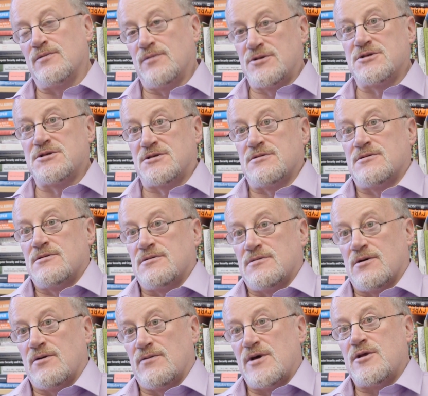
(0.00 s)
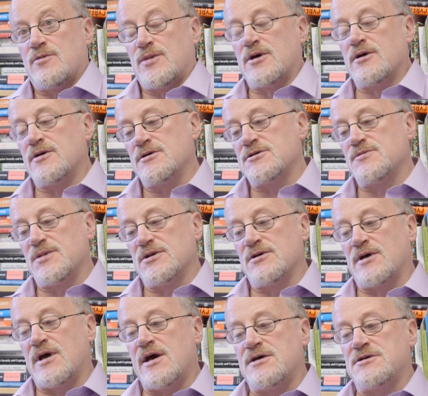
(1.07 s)
which is already beginning to be the
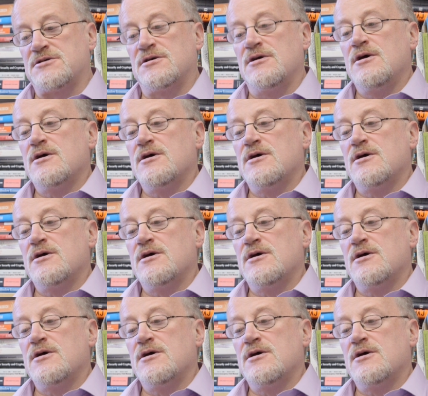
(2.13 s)
case.